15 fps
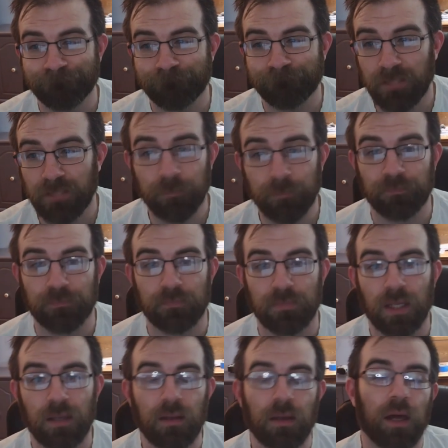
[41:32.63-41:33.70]
yeah.
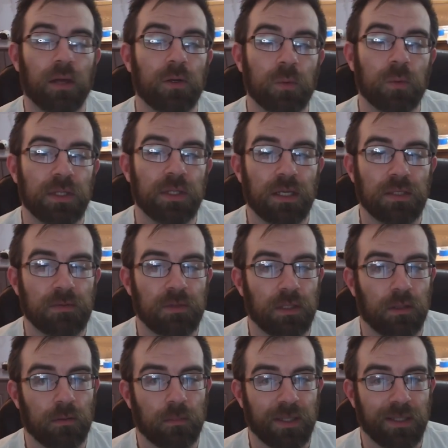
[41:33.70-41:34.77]
I don't know what the next video
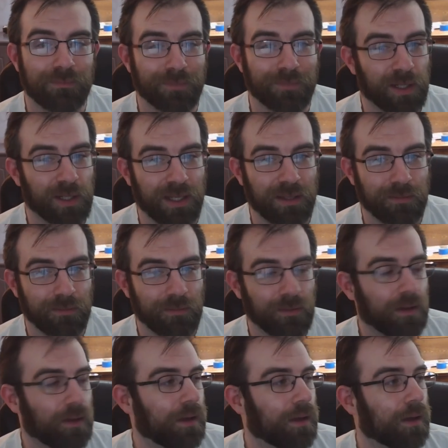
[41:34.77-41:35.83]
will be, again,
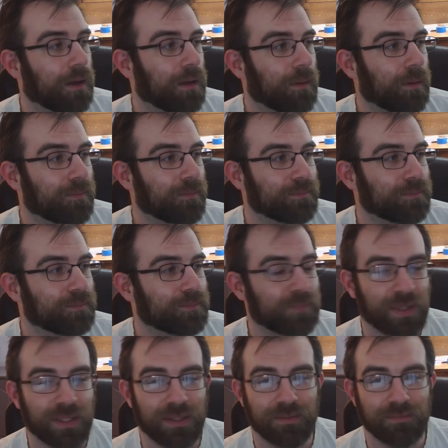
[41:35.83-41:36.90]

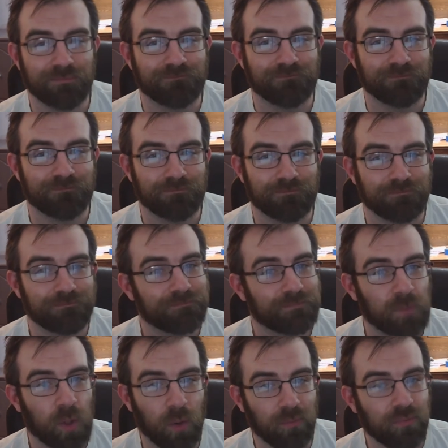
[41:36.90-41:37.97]
but
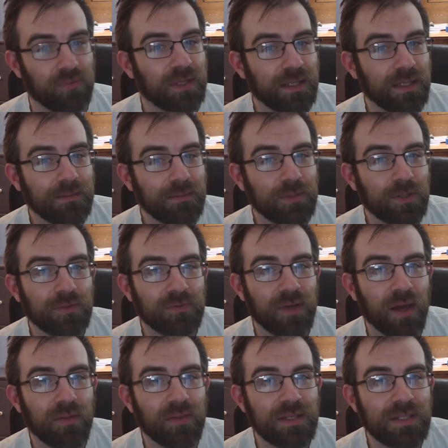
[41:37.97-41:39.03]
hopefully you
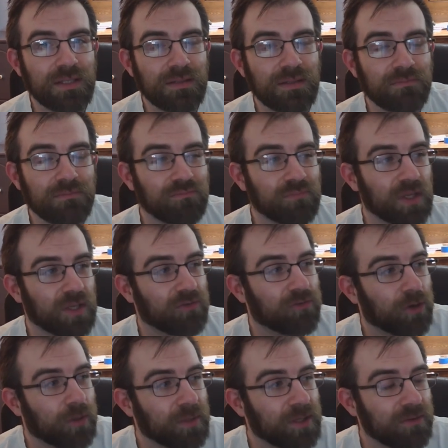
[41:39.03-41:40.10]
found this
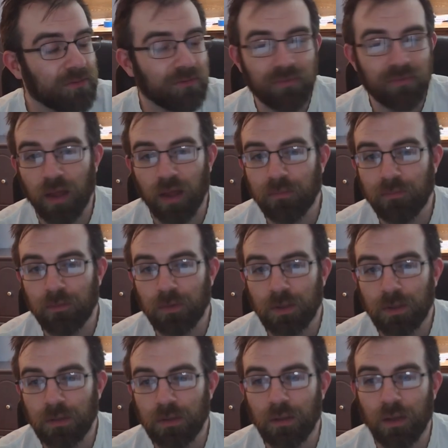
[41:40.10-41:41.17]
informative, helpful,
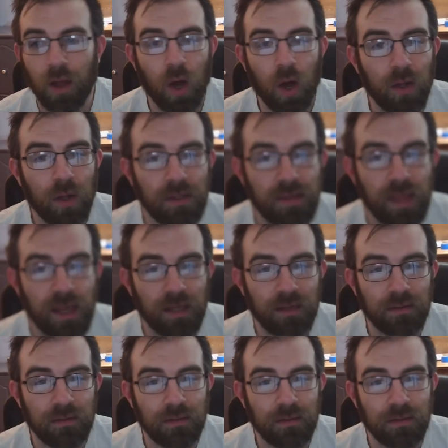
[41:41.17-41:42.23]
all of that.
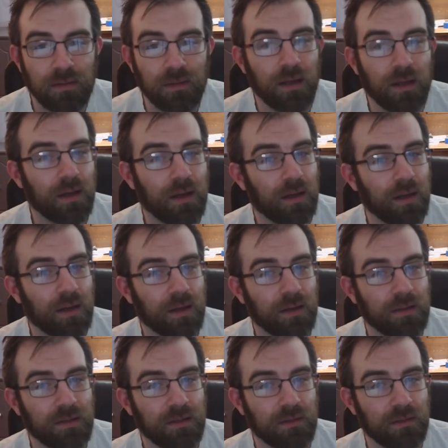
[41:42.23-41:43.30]

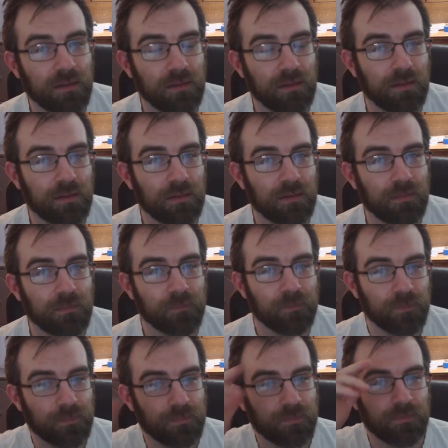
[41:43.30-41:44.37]
Until then,
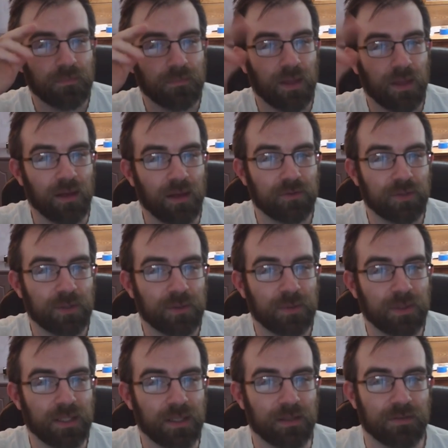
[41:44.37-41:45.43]
have a good one,
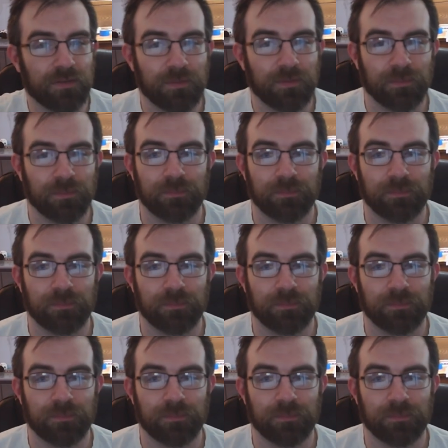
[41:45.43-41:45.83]
guys.